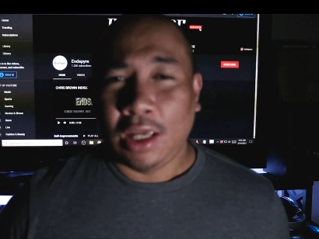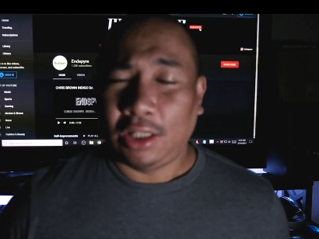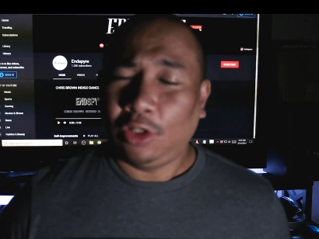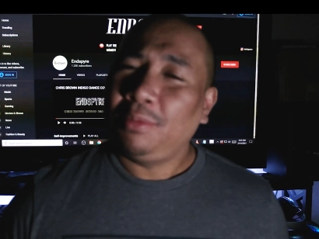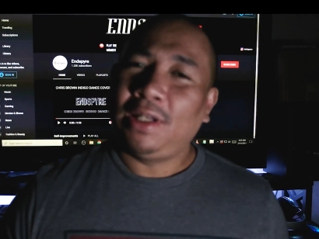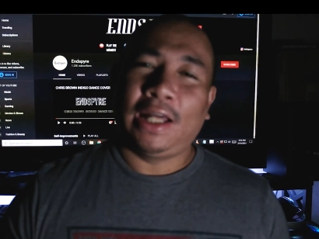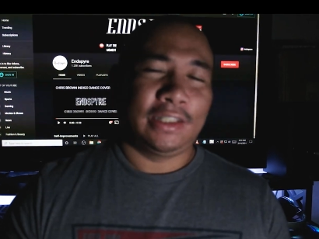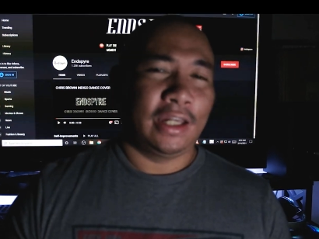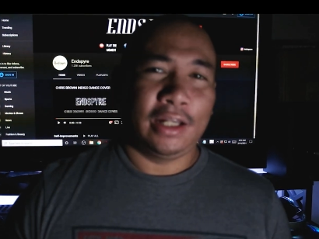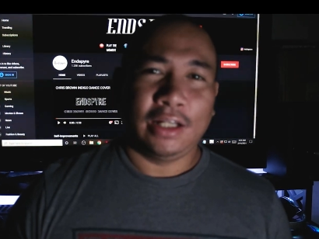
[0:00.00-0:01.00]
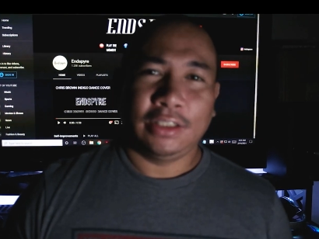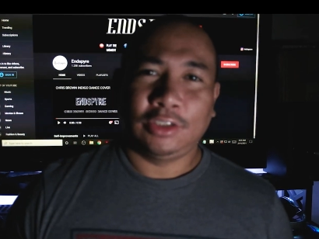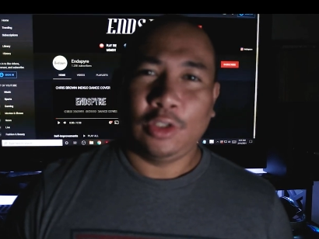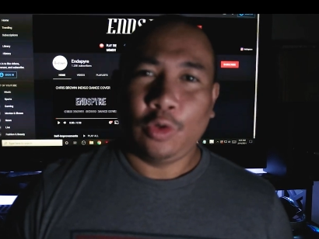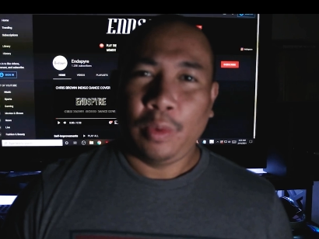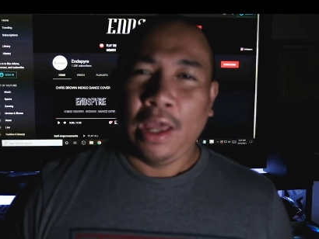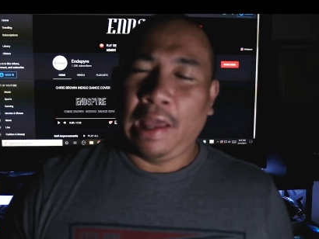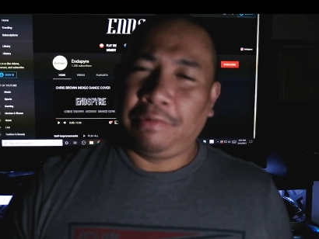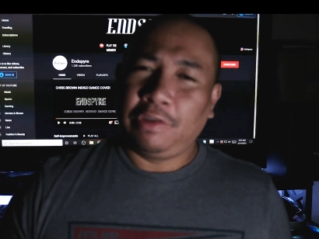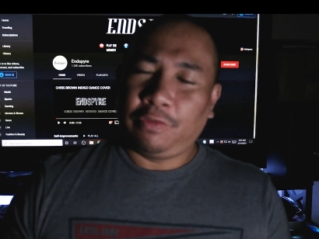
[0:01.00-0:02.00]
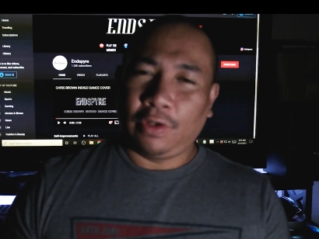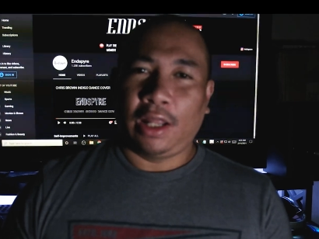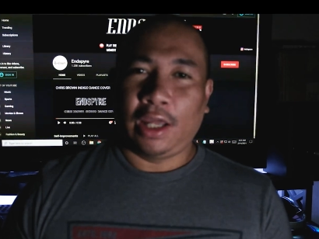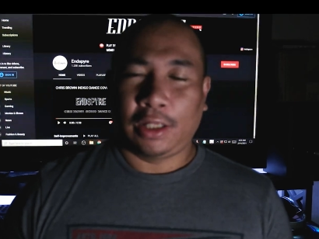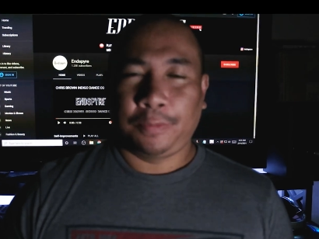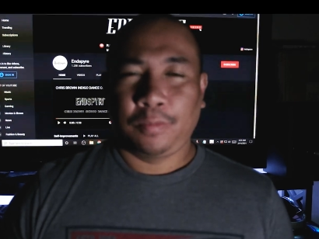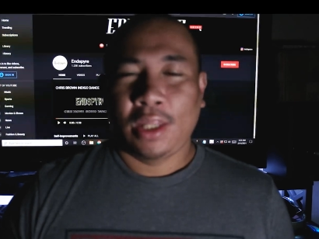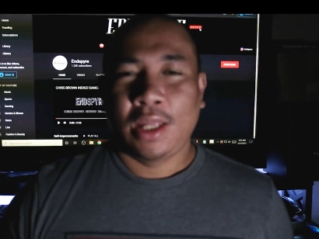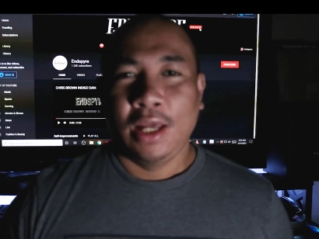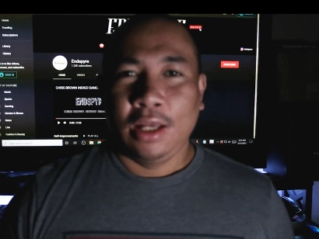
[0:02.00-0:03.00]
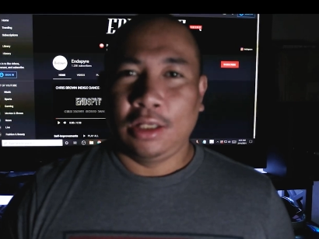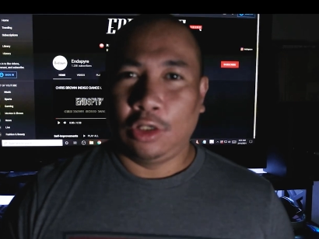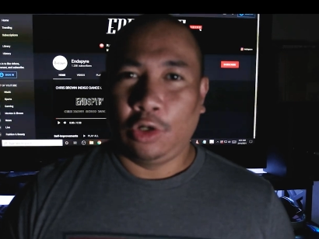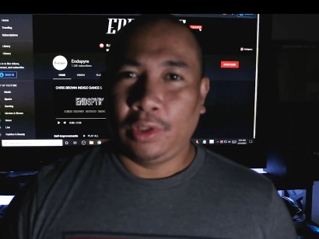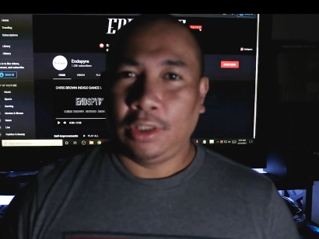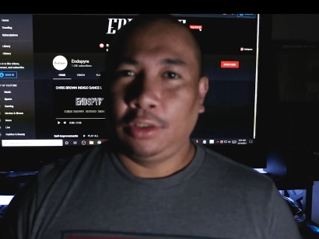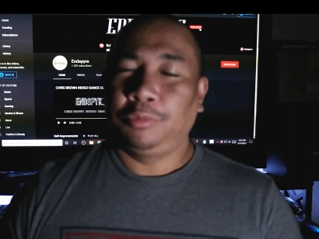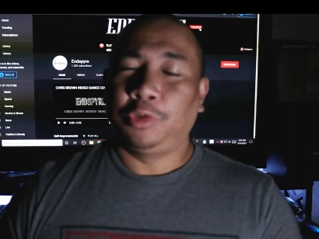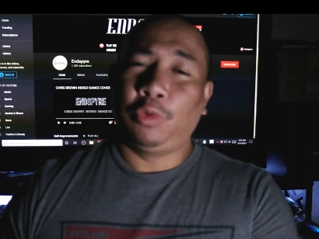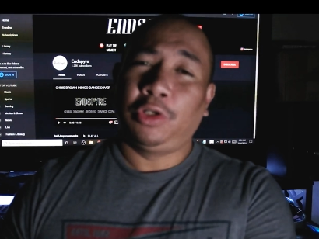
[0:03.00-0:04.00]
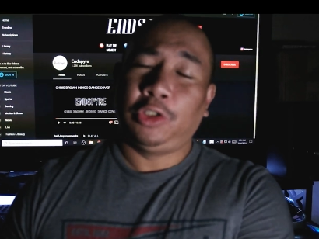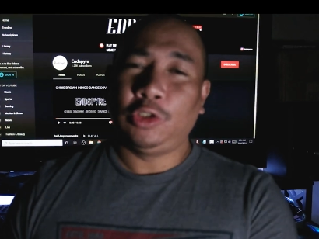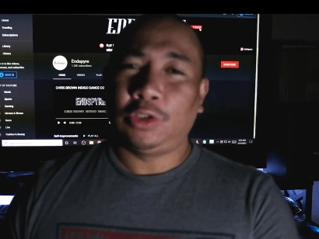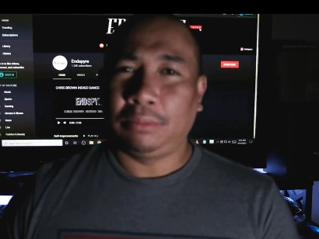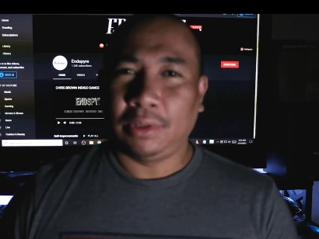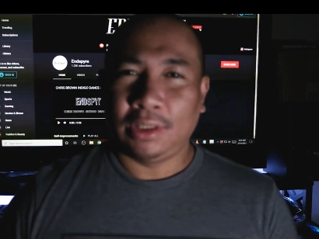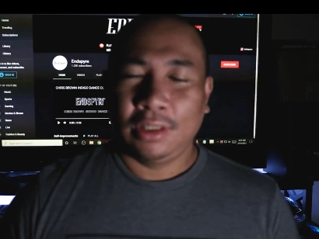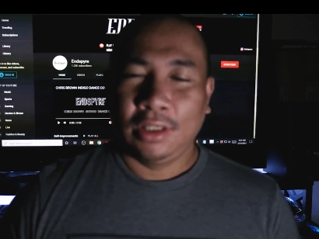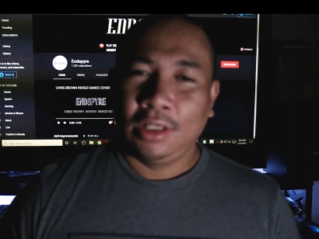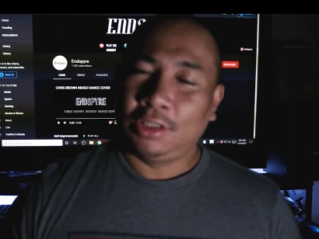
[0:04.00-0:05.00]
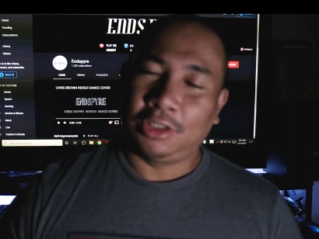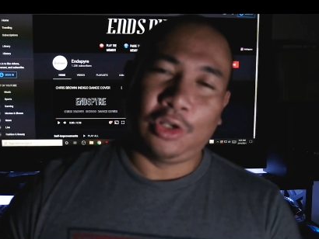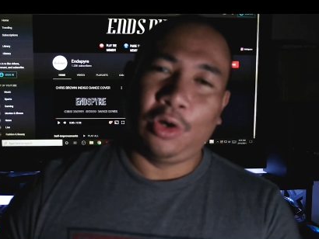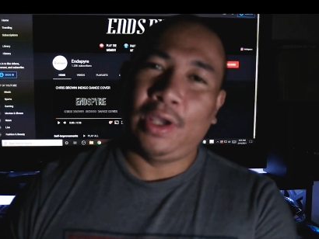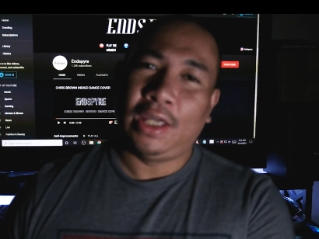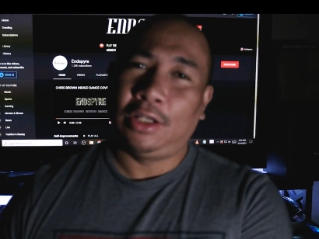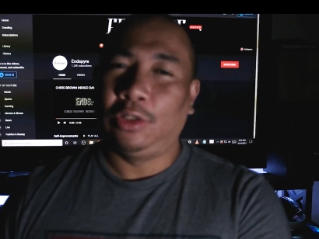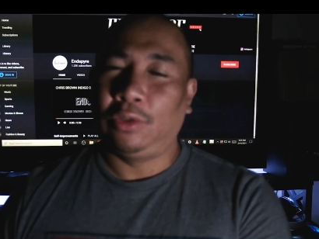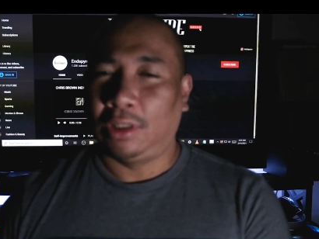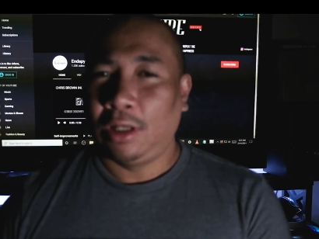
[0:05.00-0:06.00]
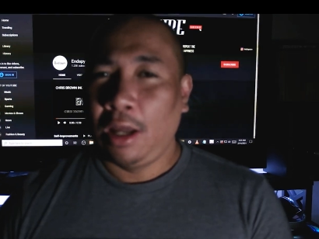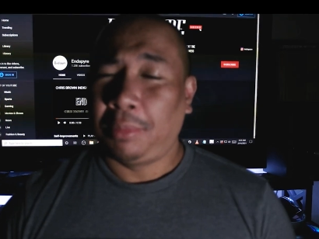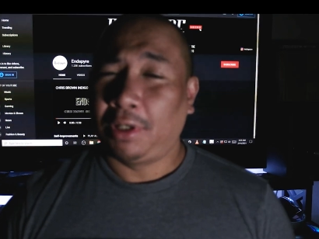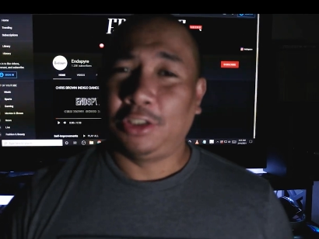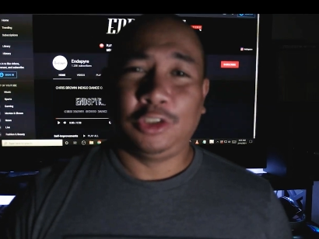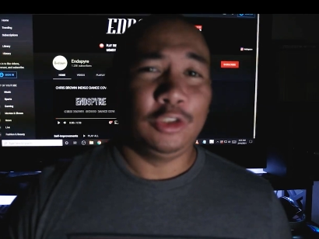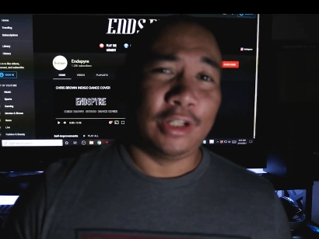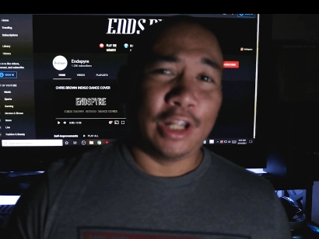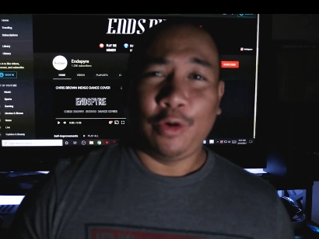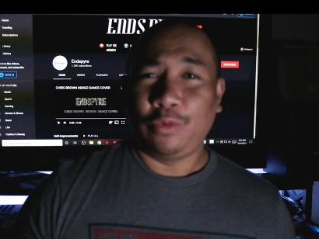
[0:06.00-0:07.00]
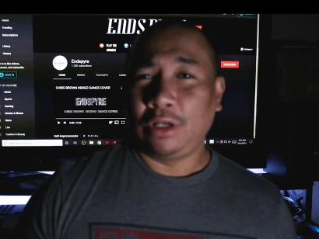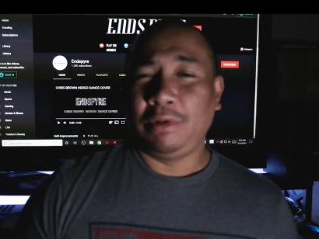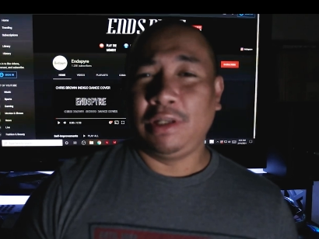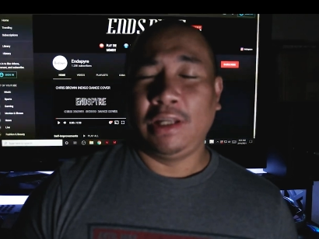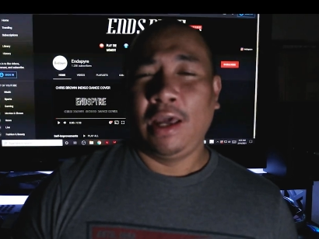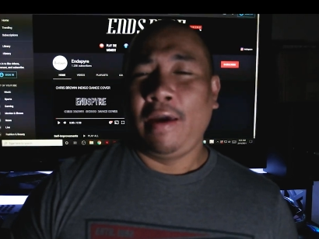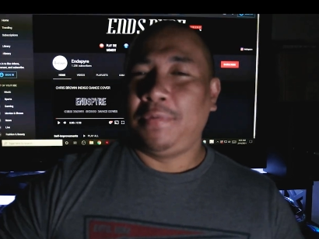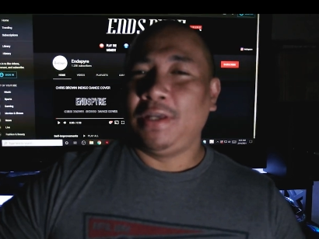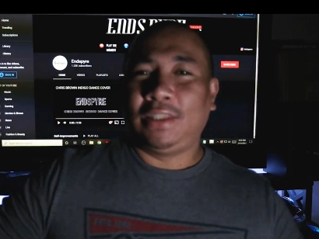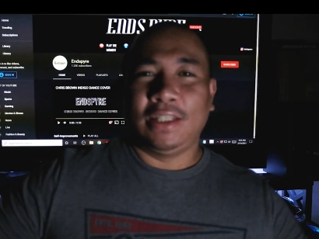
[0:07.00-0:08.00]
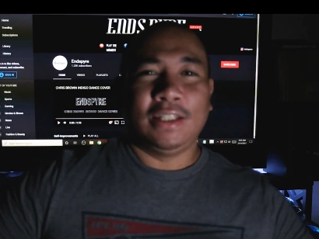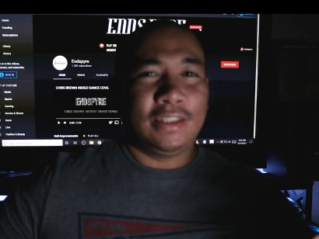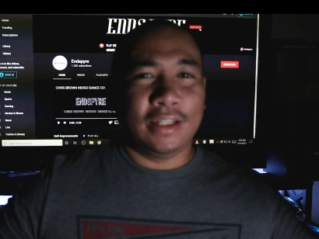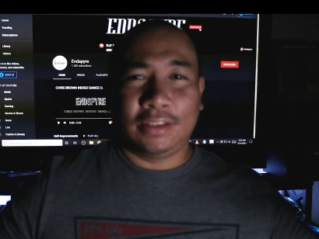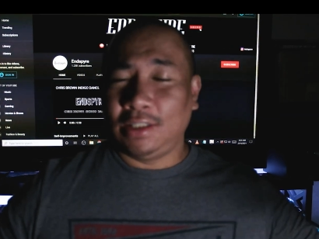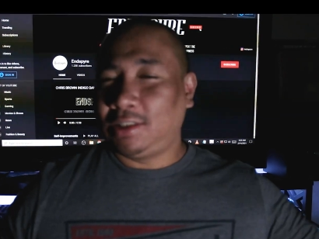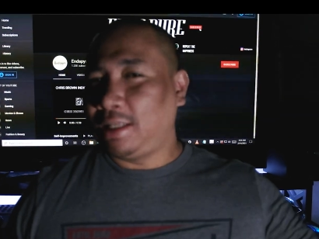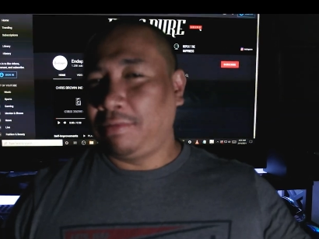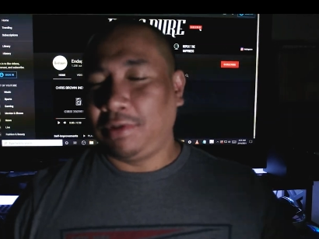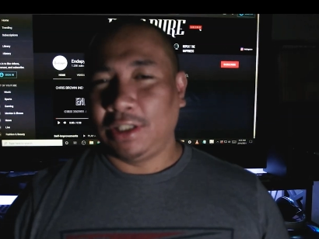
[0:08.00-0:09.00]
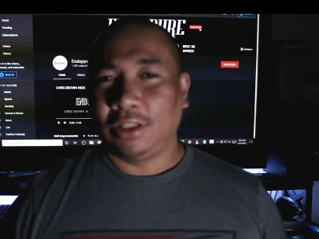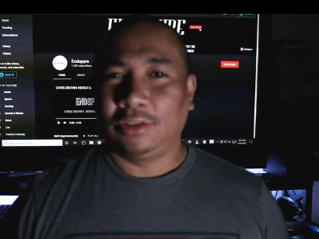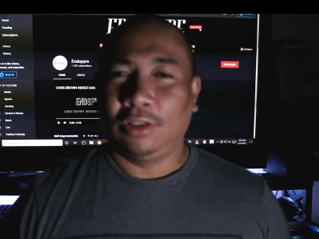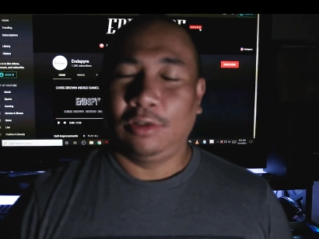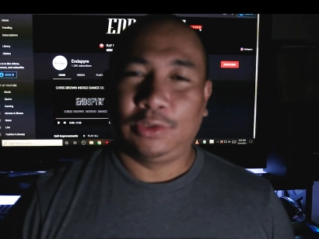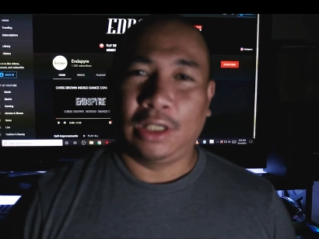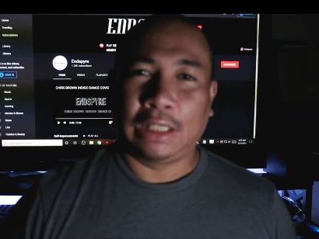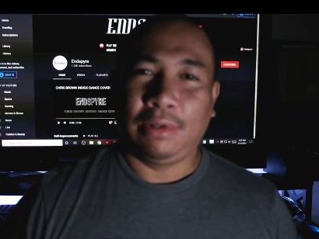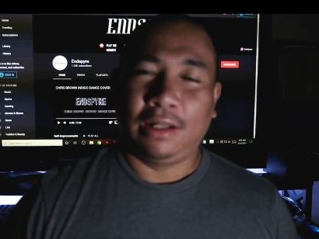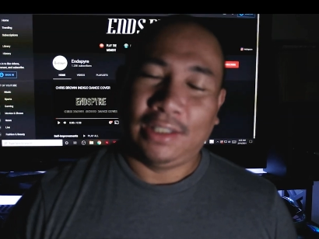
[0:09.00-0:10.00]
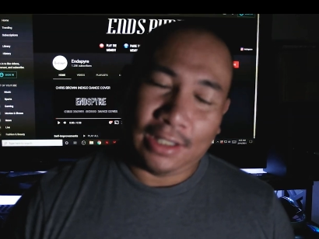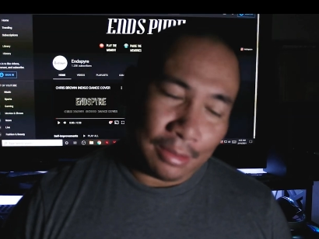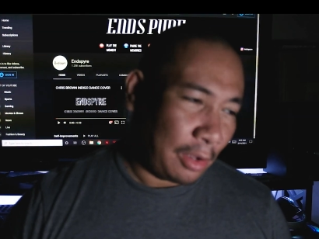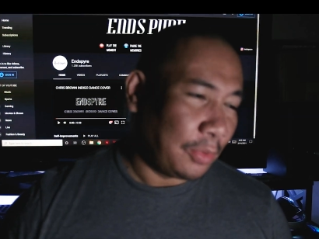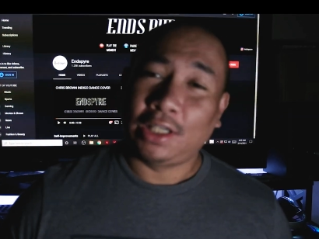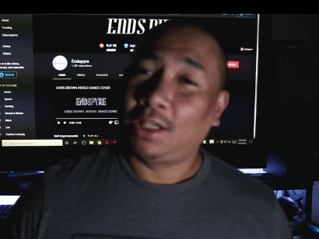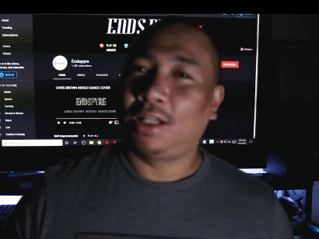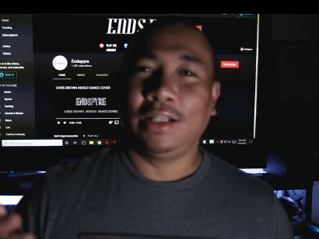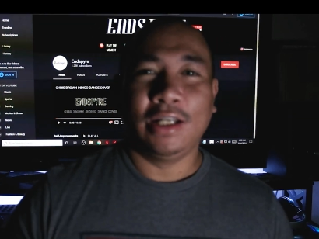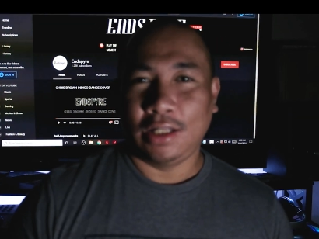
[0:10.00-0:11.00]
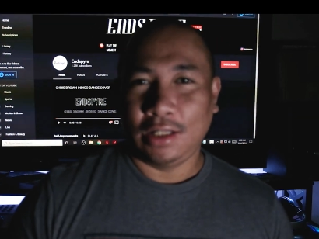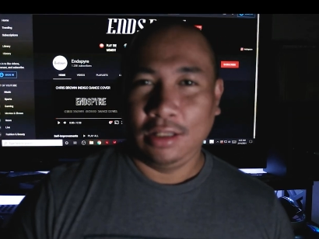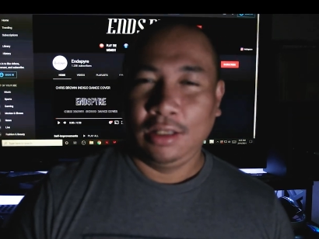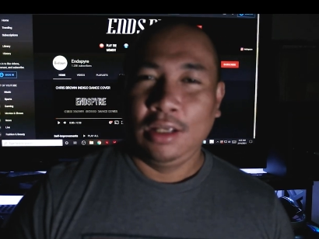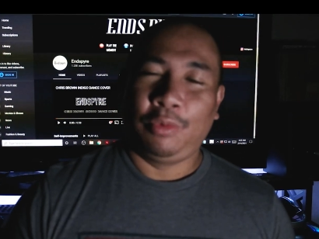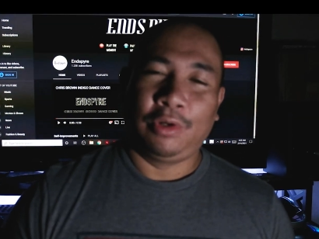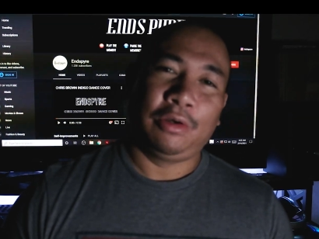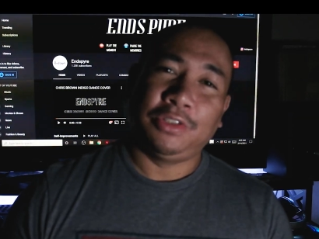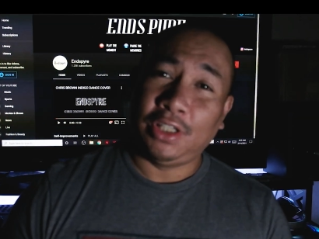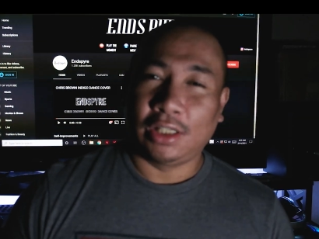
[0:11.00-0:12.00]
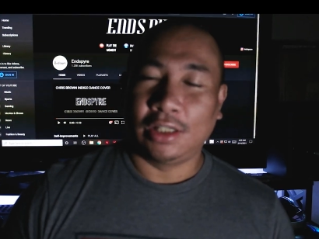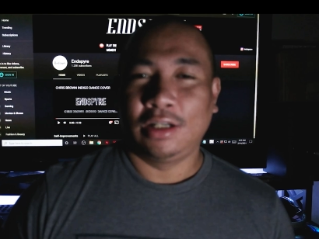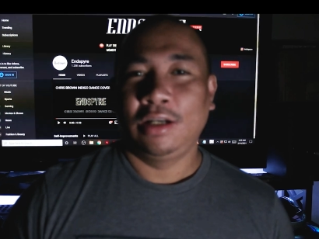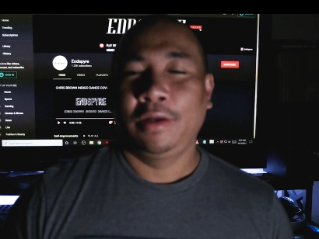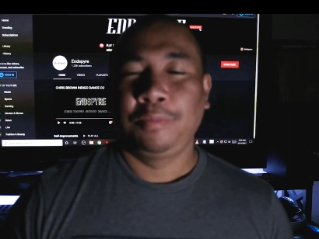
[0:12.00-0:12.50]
And don't be like that, guys. So if you feel like you know what, you want to do something, just go ahead and do it. Because you do not want to be 50, 60, 70 years old talking about, damn, I wish I could have done it when I was younger.